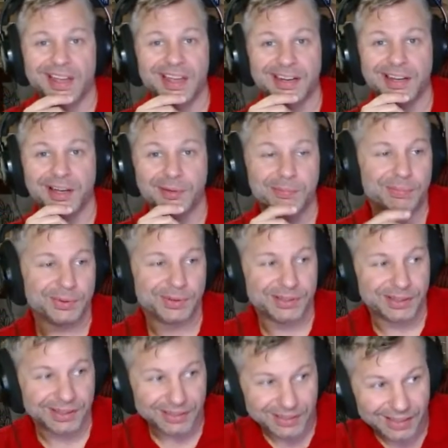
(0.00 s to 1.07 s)
end up
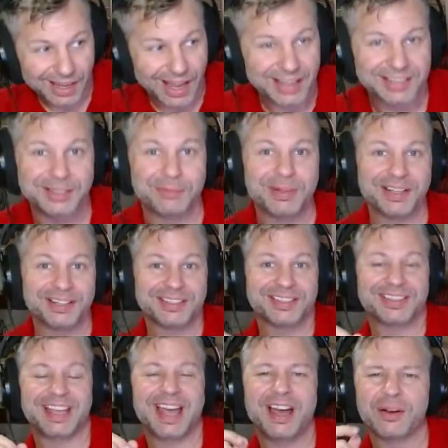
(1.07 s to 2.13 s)
at somebody
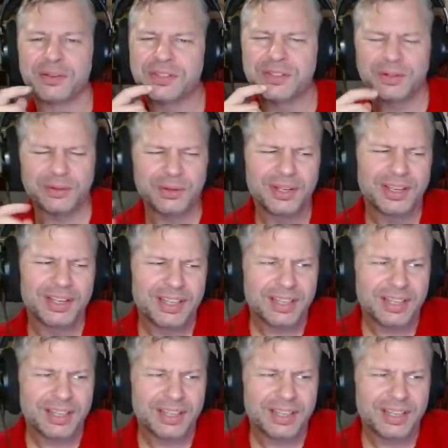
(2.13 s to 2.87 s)
else's house. So